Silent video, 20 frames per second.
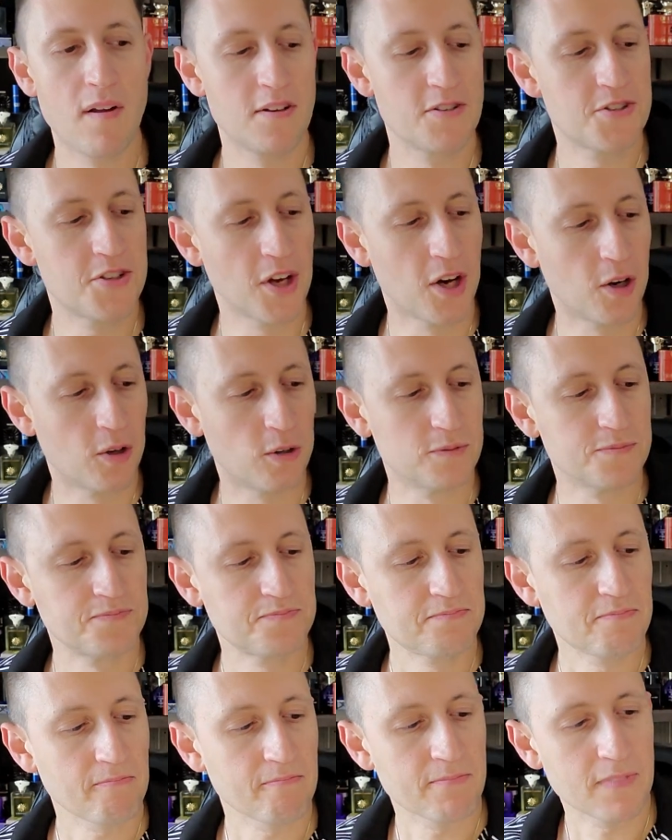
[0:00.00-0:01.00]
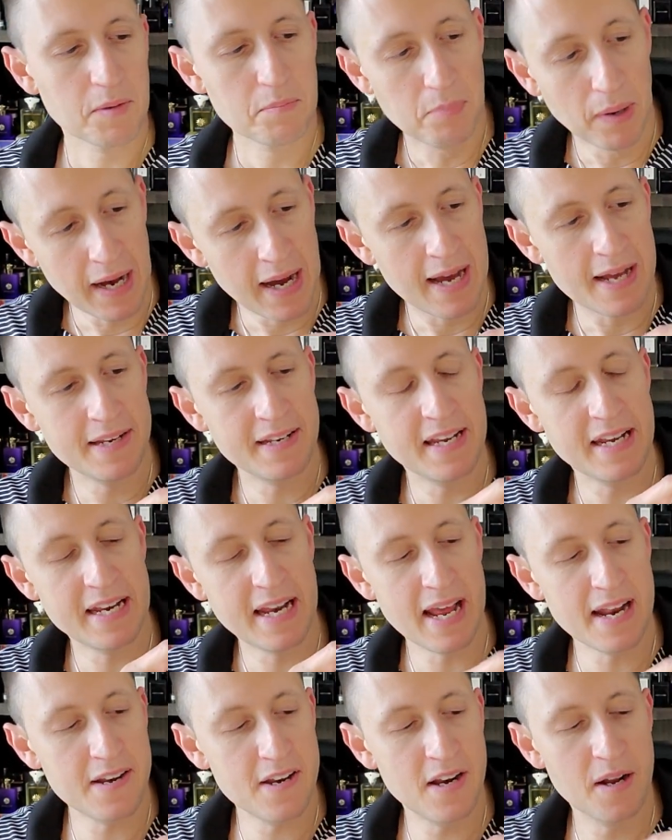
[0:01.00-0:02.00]
so, but it
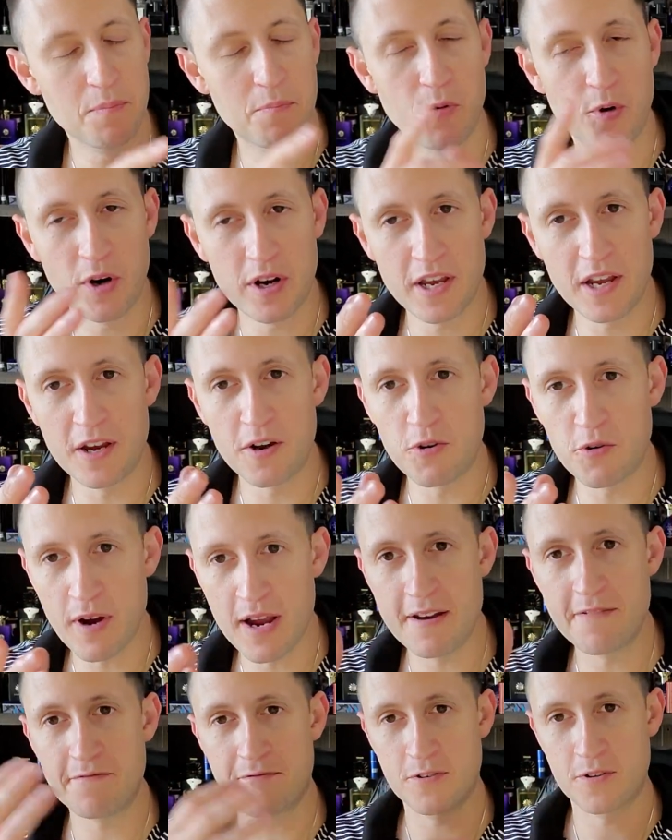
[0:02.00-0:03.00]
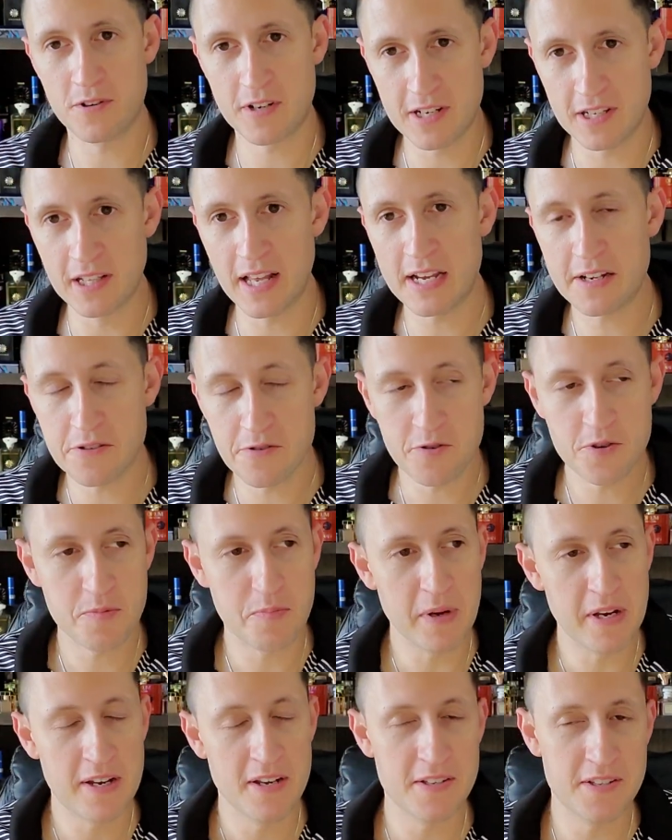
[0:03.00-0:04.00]
ended up working great for collectors
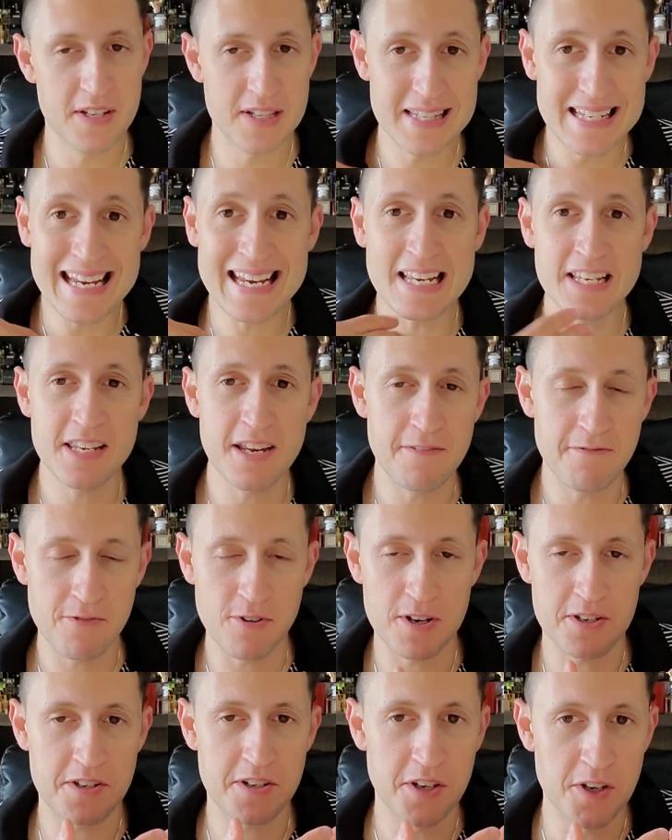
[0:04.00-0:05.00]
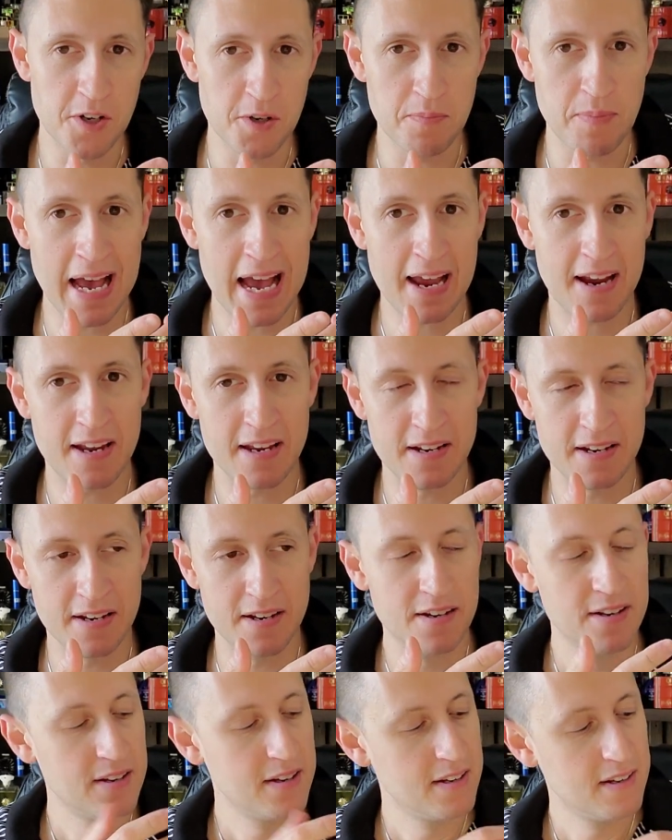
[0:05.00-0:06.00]
because it's easy for us to go back
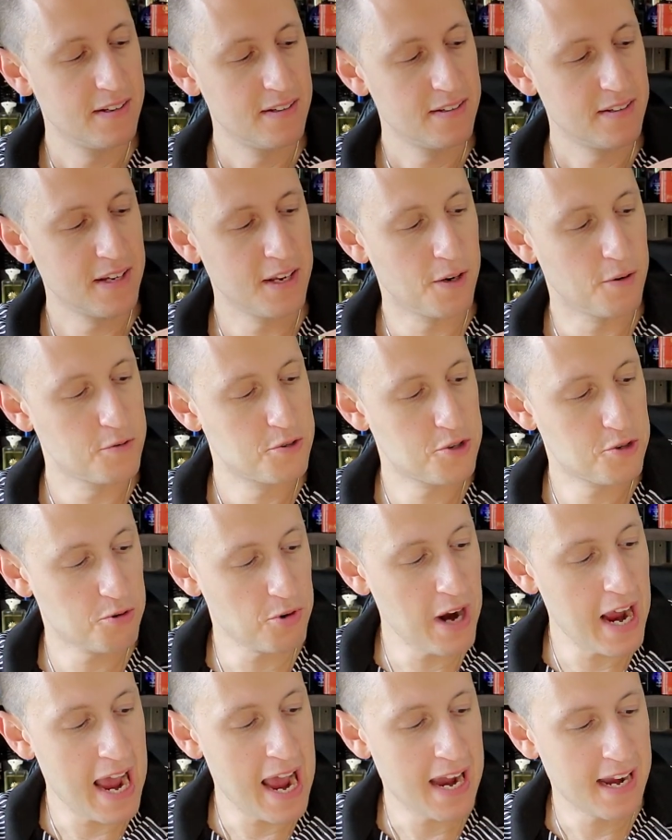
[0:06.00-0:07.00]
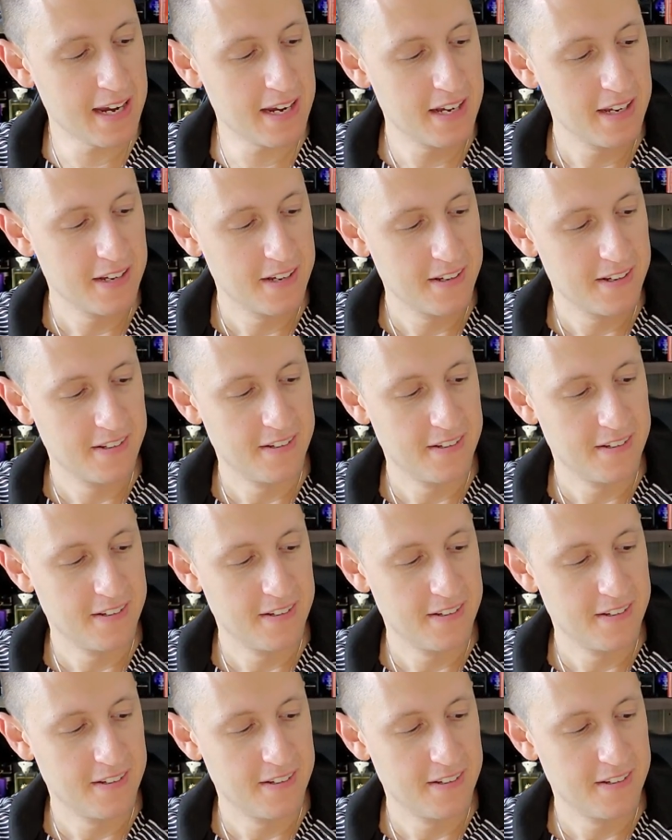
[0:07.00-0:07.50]
and, you know, track